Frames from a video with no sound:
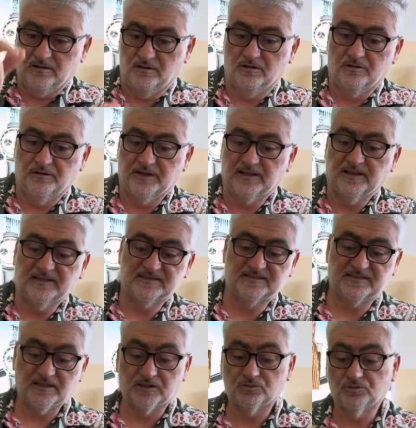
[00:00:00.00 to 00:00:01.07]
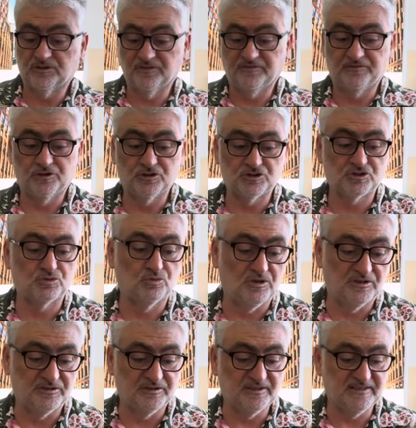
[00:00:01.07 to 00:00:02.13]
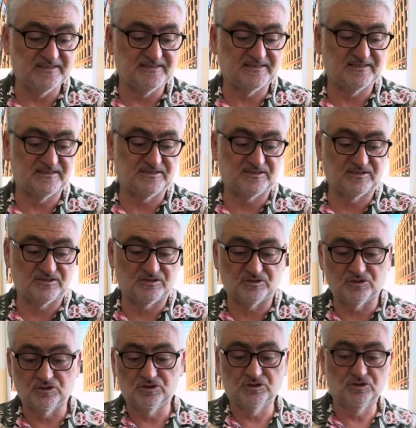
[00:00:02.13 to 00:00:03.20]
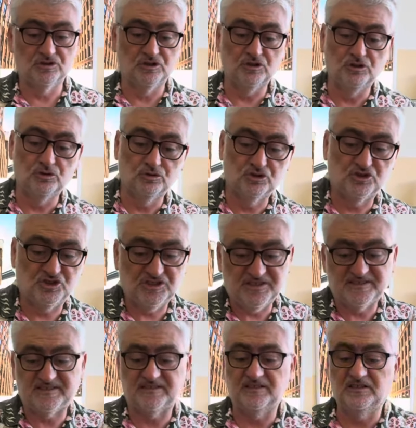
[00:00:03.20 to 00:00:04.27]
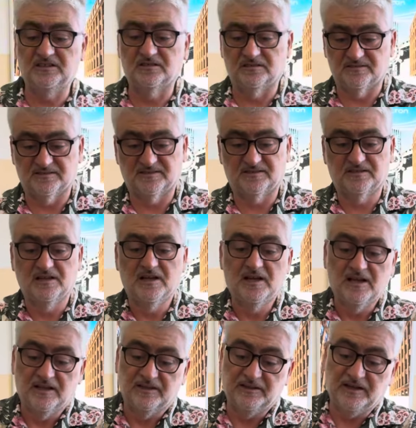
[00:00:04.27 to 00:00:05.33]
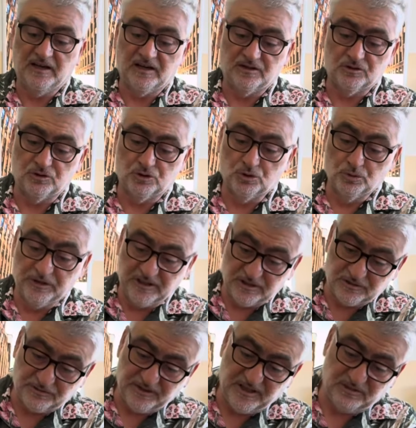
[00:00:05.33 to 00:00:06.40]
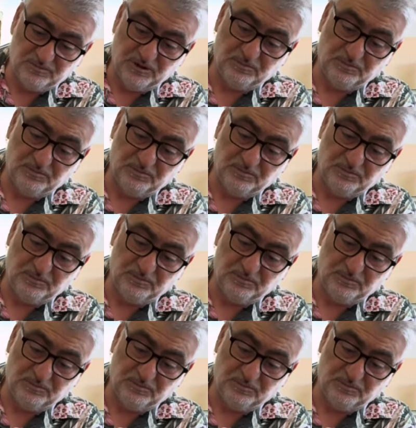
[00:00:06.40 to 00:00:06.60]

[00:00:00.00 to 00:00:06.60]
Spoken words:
All right, let's start with the first one, is the new G-Steels. They are doing great.